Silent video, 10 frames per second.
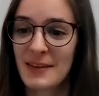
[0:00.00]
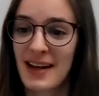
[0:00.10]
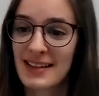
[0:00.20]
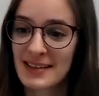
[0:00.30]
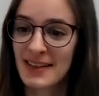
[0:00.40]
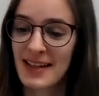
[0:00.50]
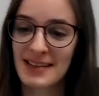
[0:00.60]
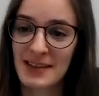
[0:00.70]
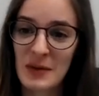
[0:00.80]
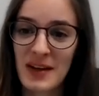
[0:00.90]
and for
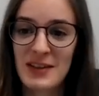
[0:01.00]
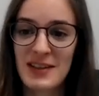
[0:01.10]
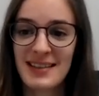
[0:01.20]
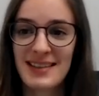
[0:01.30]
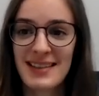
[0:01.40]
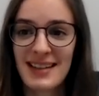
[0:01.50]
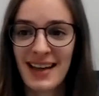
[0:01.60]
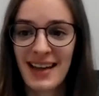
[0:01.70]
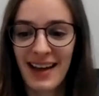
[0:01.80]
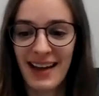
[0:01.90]
actively asking
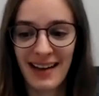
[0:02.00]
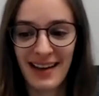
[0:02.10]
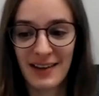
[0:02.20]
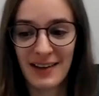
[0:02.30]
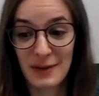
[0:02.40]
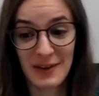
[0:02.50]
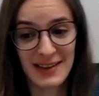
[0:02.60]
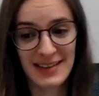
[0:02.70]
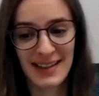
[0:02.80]
questions and for